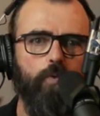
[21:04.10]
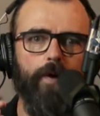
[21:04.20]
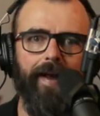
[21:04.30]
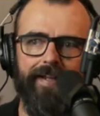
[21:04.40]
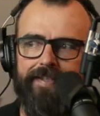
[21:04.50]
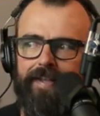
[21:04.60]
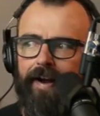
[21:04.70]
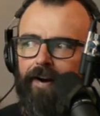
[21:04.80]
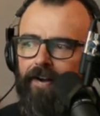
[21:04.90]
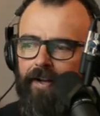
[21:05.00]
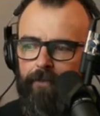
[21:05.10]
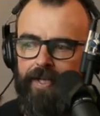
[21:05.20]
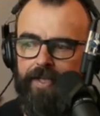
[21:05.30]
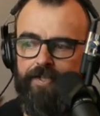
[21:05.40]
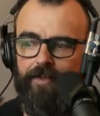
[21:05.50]
And it's there.
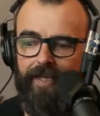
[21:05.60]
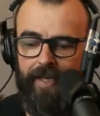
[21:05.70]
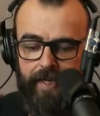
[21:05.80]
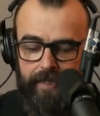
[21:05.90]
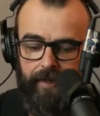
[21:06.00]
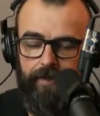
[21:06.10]
Because you're getting there.